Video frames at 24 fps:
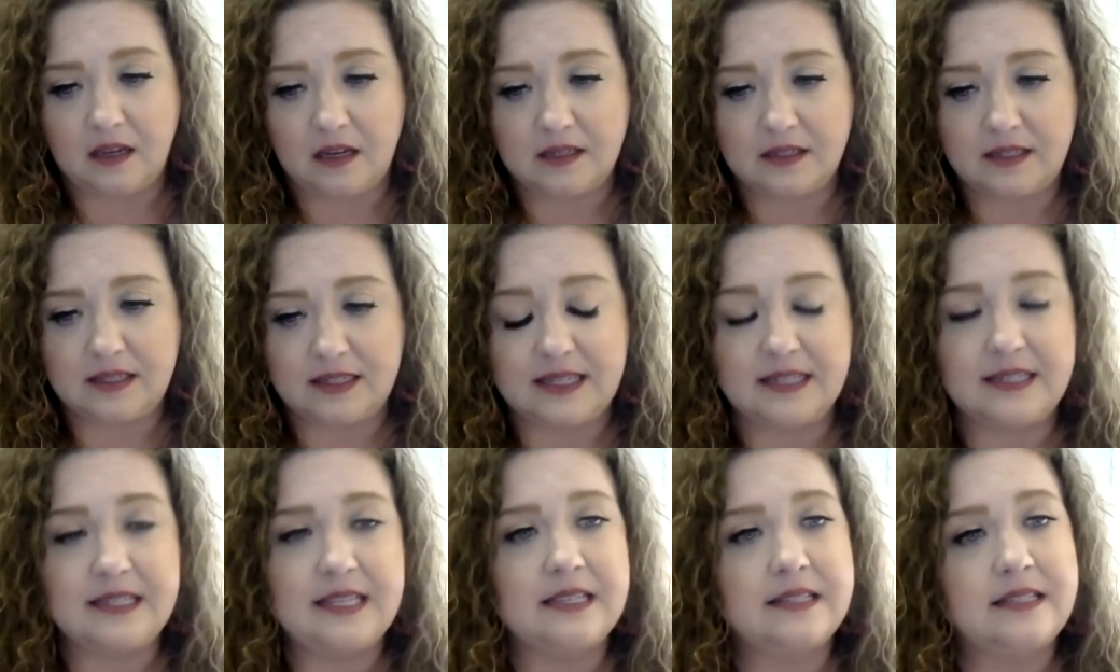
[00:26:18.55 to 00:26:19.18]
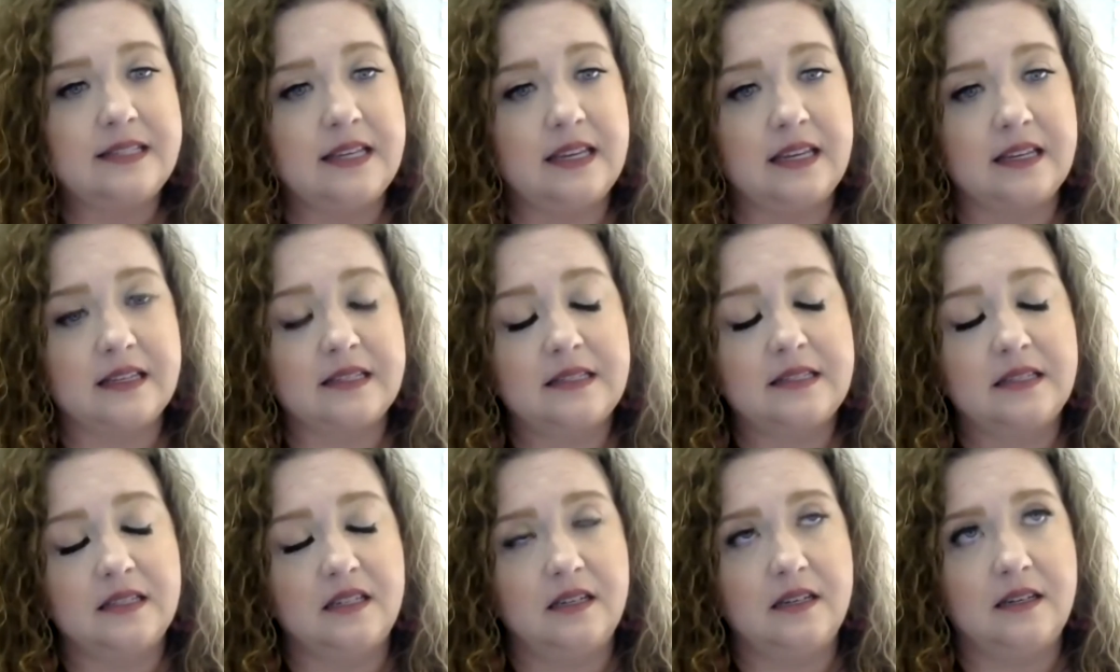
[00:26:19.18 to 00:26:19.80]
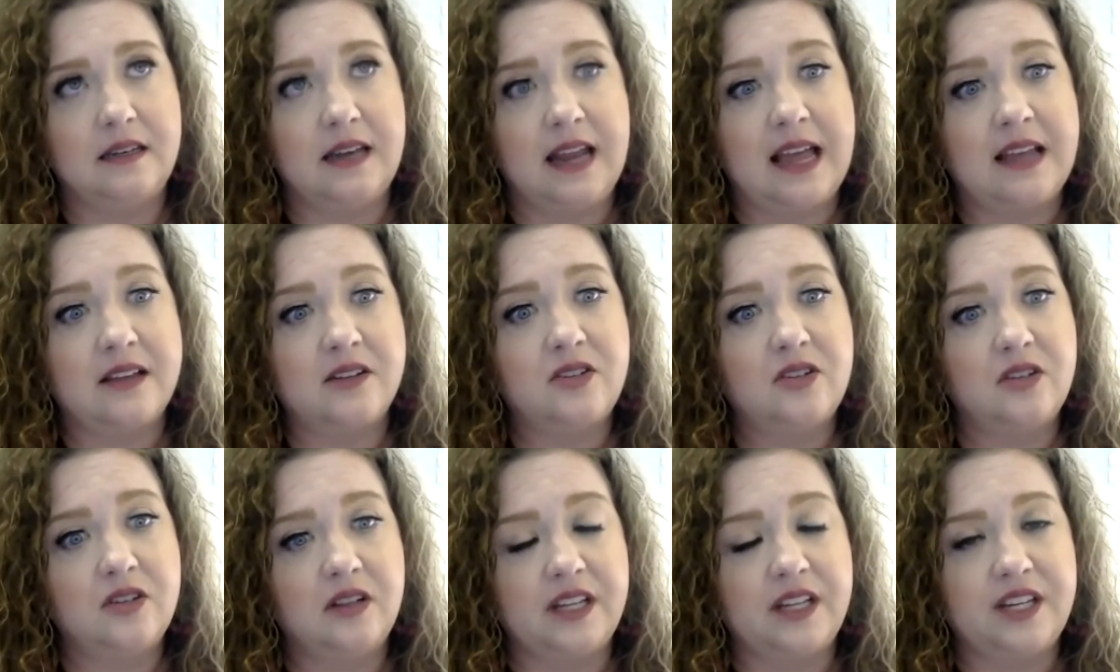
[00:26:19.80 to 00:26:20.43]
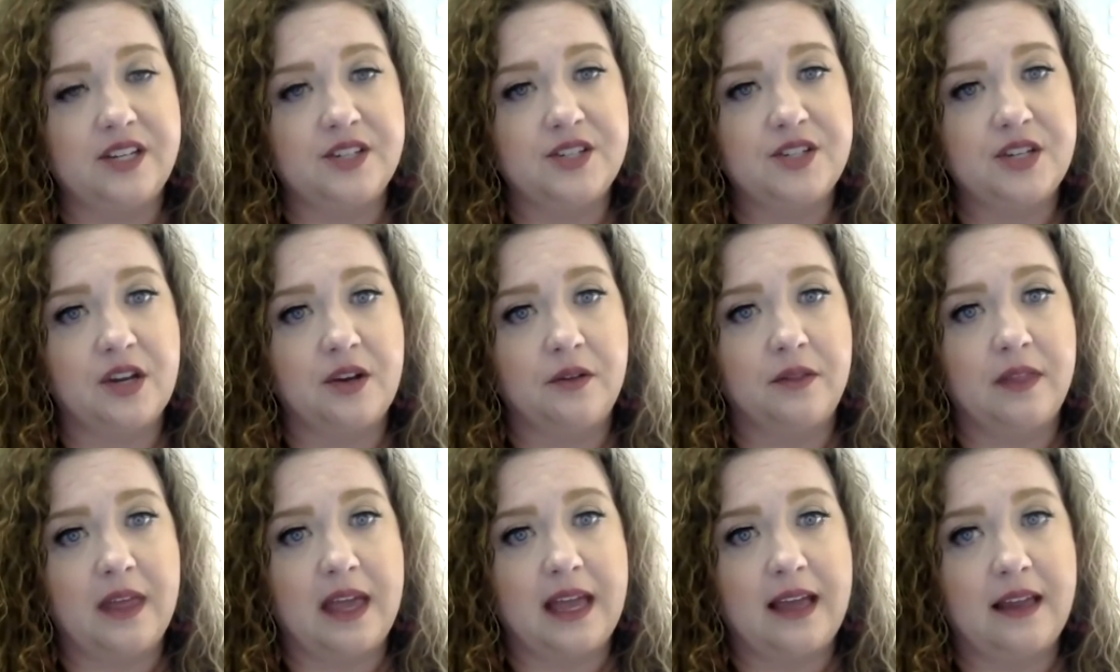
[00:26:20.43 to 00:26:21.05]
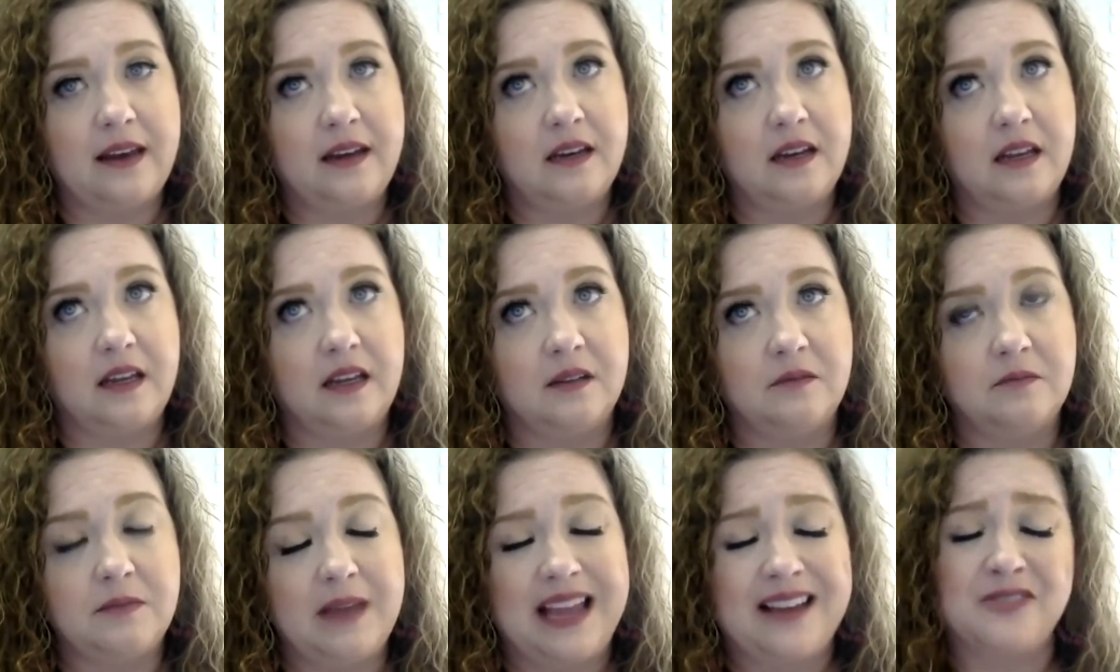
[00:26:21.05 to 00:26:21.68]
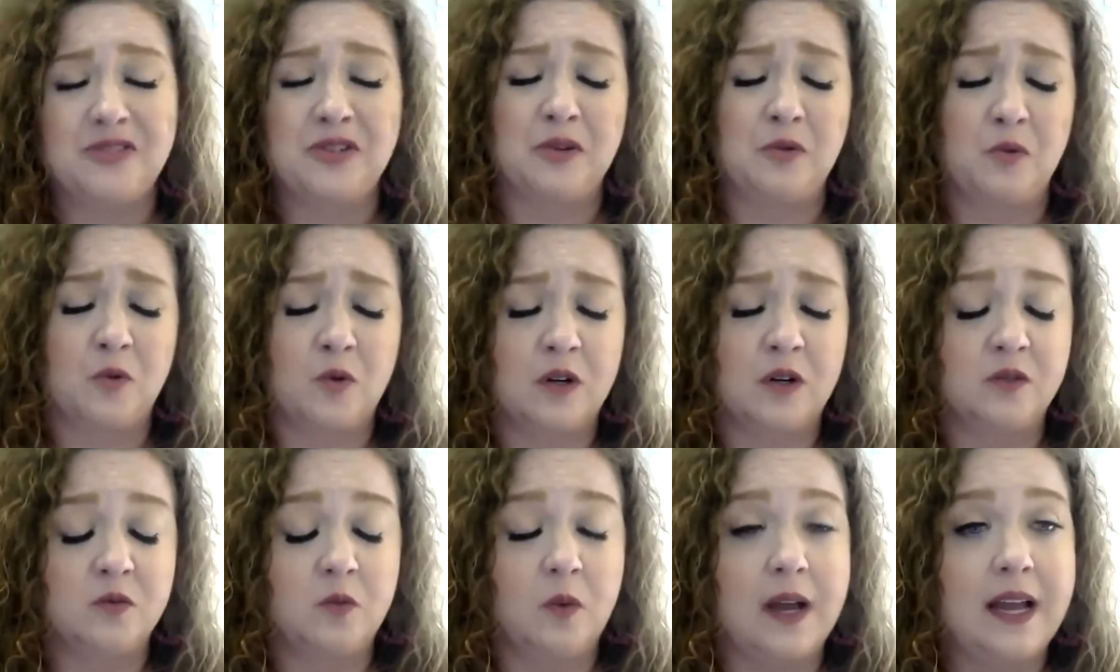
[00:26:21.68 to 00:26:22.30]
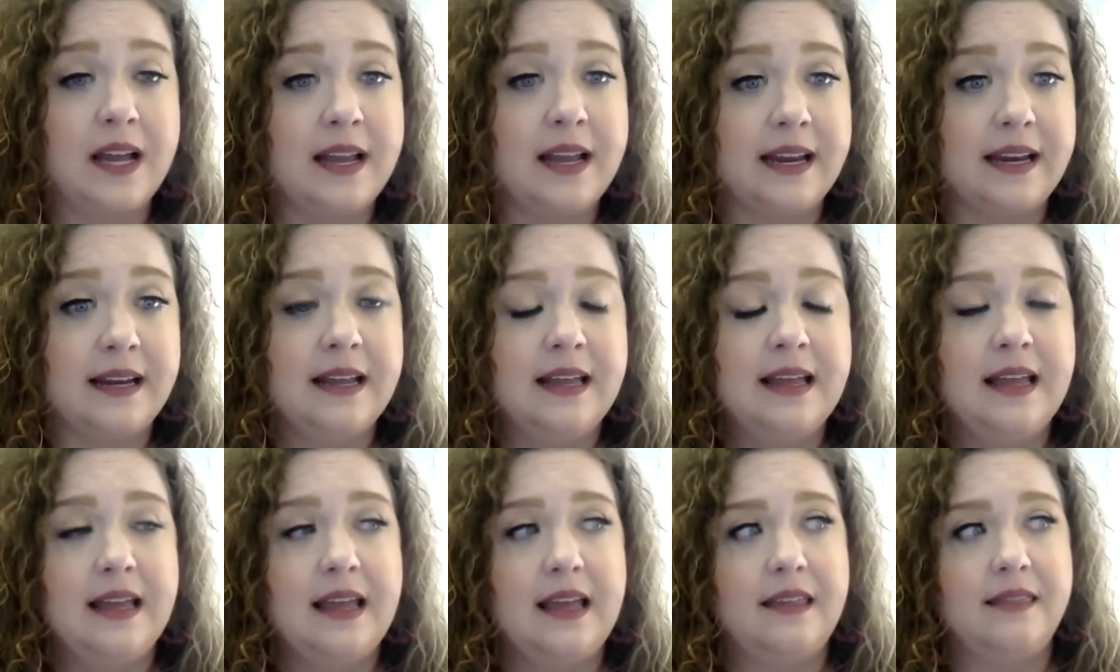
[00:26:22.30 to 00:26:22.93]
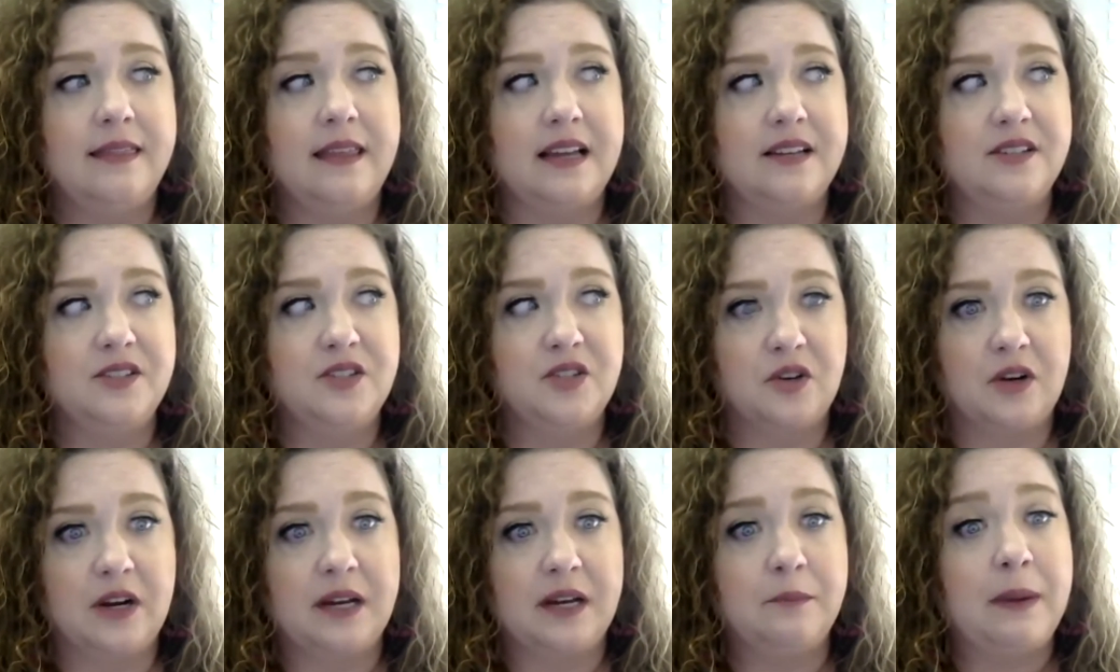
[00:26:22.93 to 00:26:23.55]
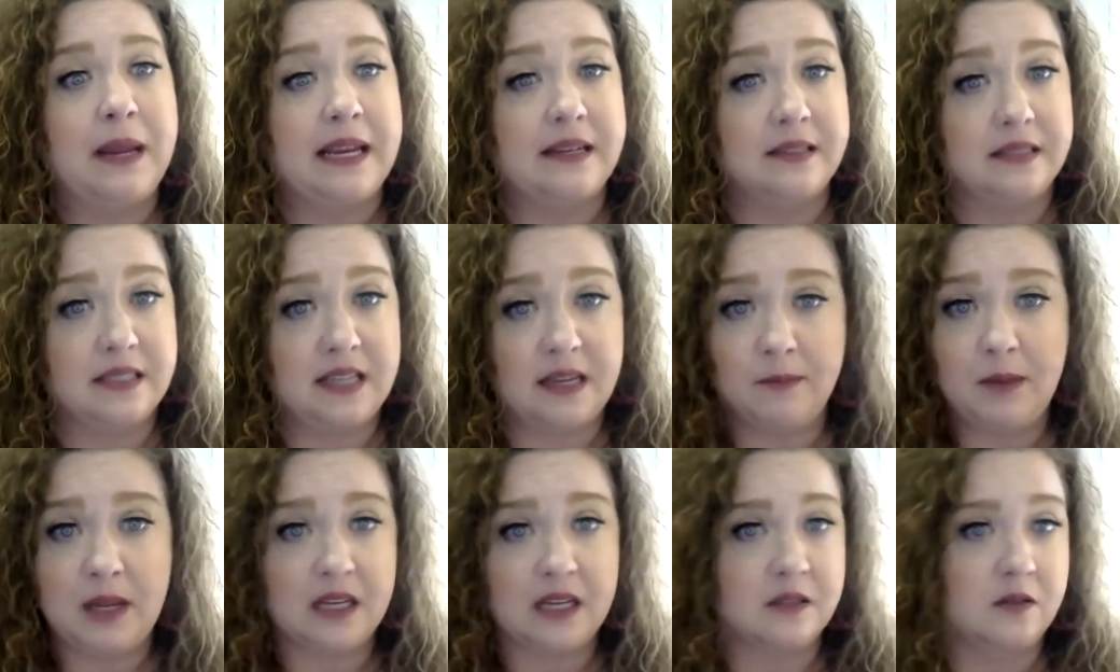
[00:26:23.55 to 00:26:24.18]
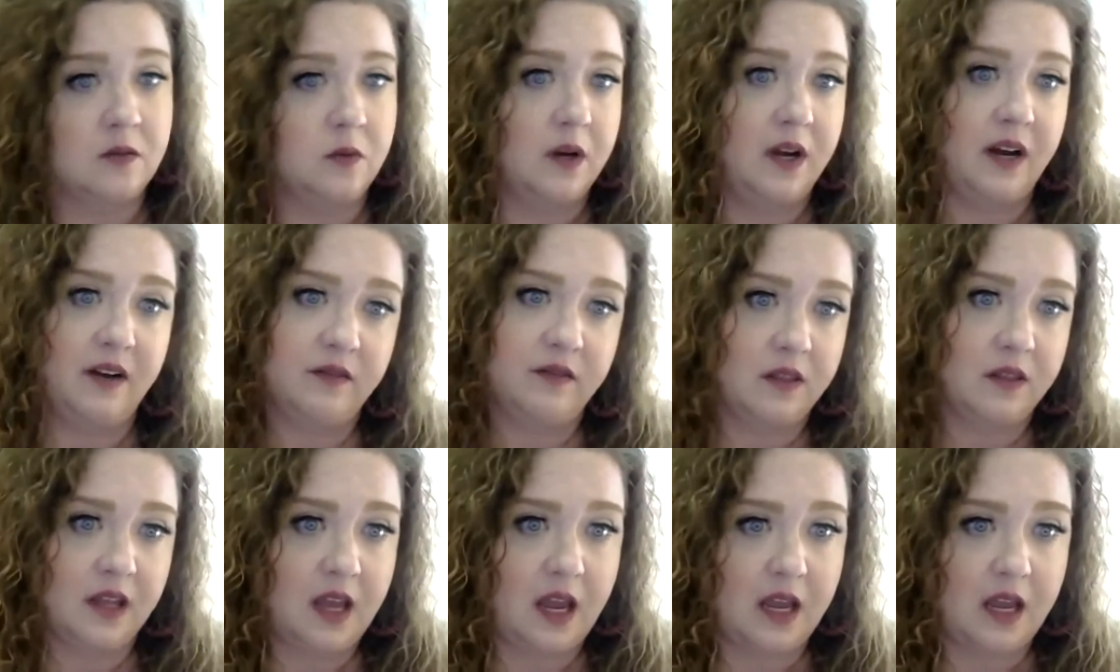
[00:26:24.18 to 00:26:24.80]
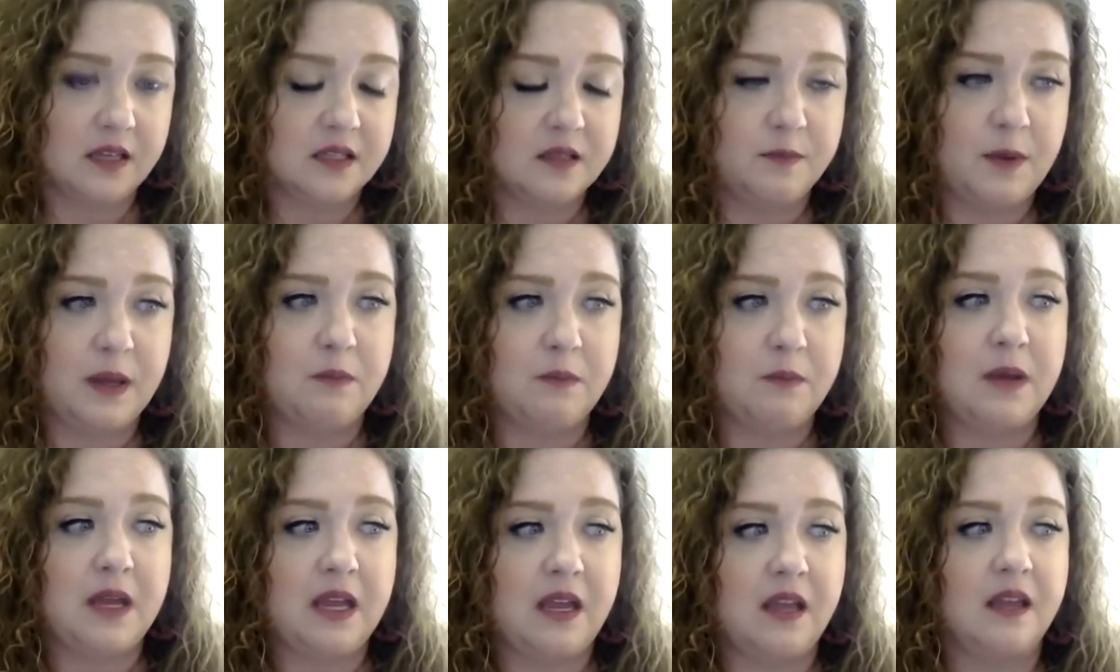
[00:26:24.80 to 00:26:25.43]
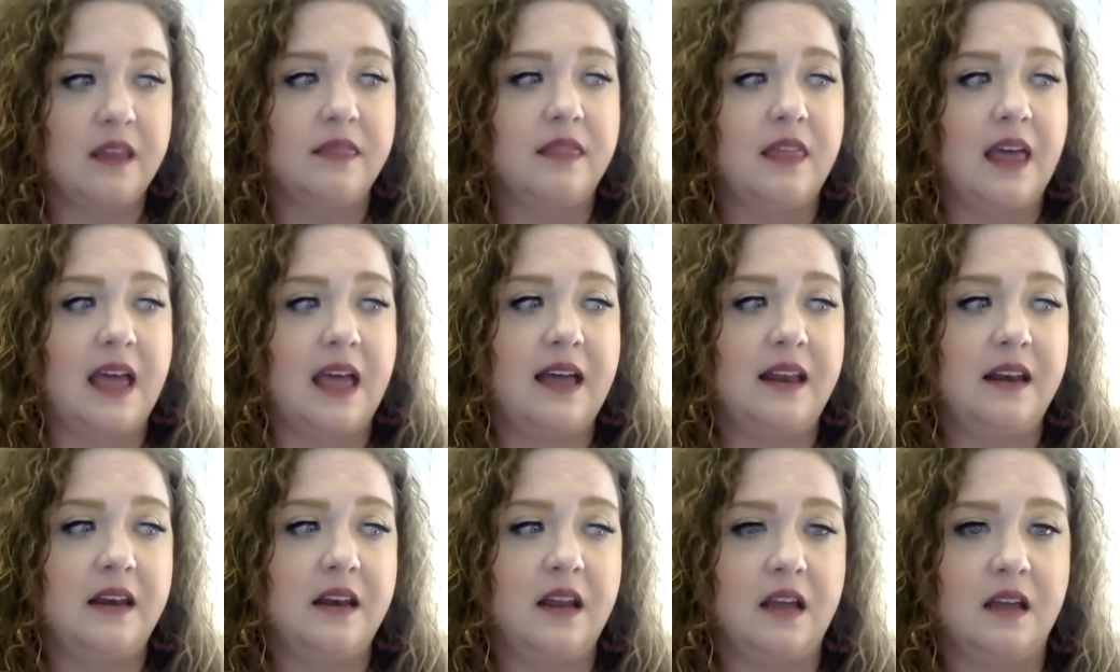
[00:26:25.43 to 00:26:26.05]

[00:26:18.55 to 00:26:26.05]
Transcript: Statistics nationally show that, actually worldwide, that during pandemics, whatever the case may be, that